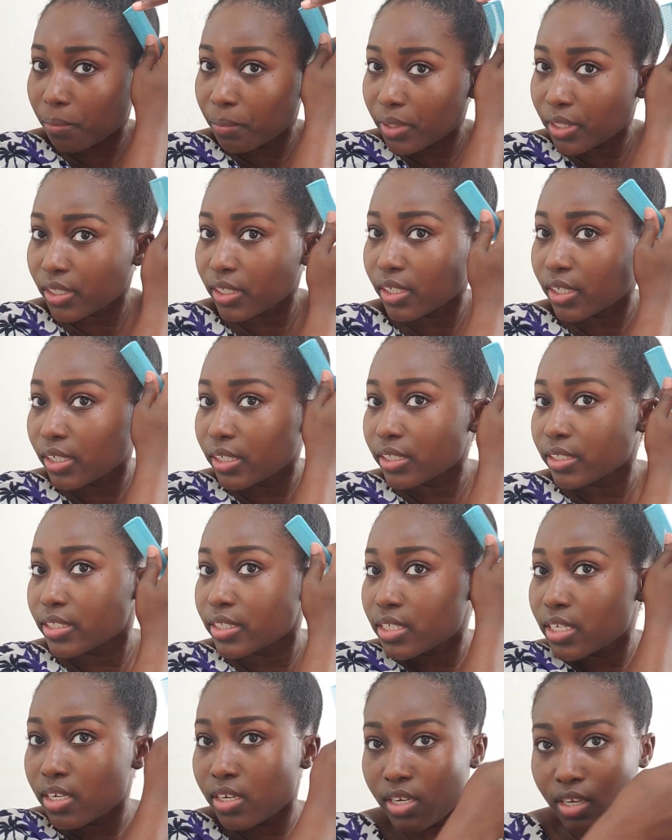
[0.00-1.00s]

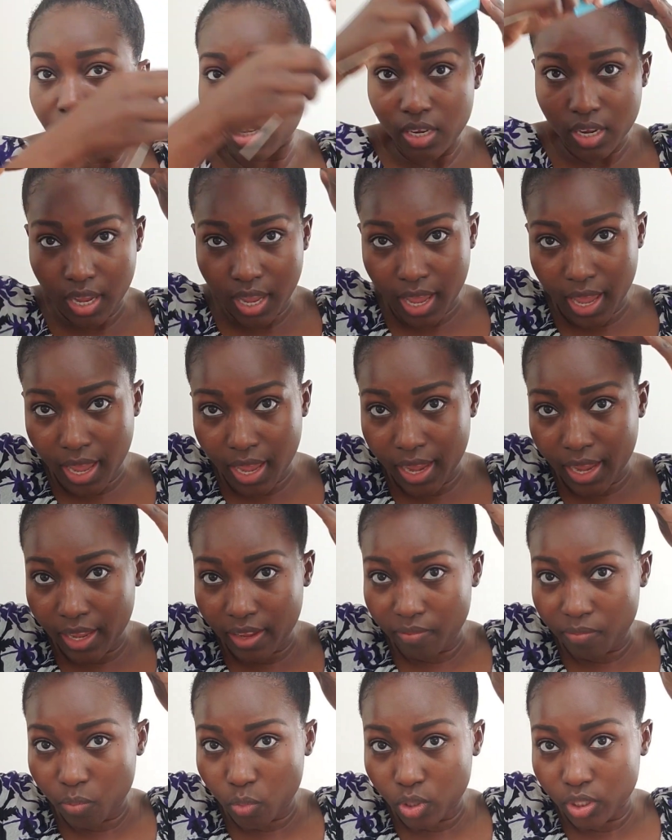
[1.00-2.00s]
because
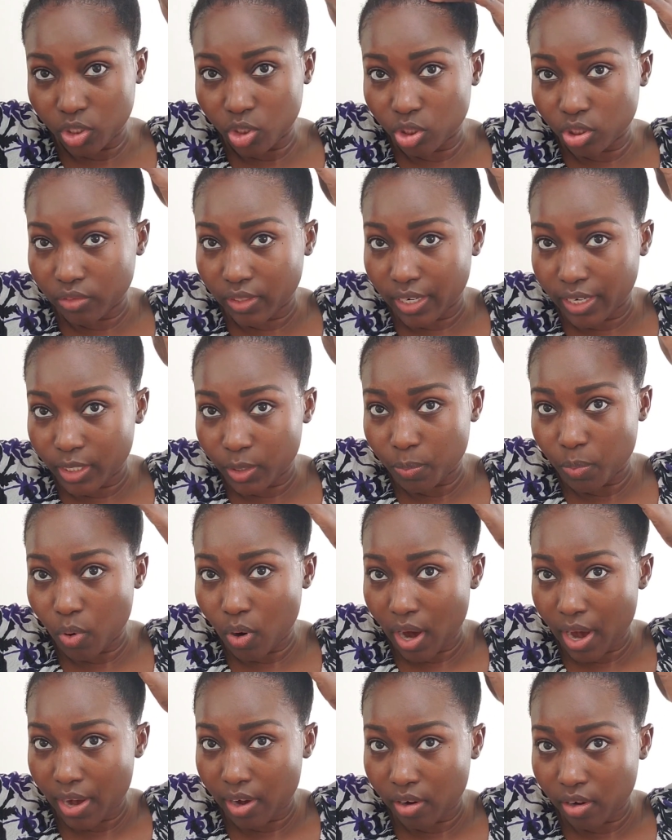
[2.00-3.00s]
I've moisturized
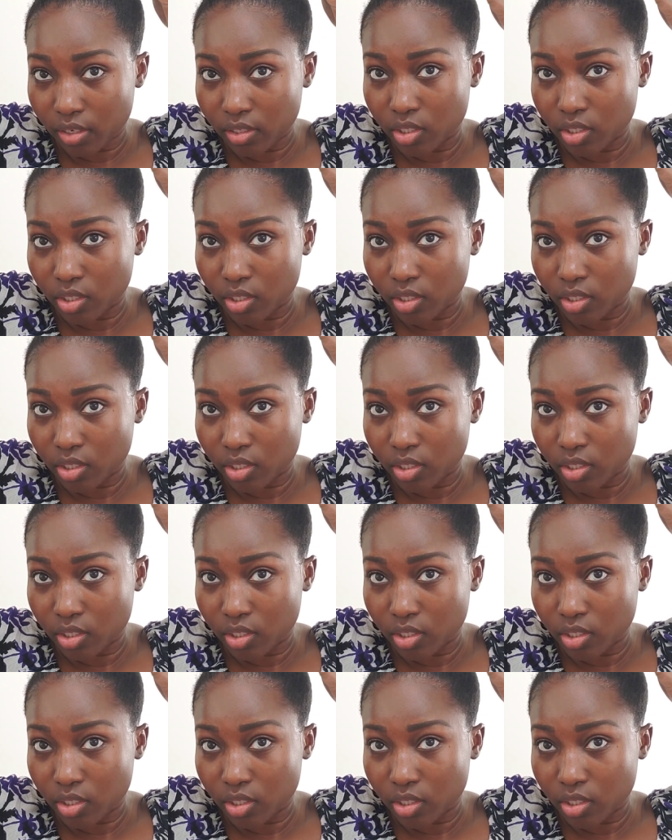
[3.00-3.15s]
prior.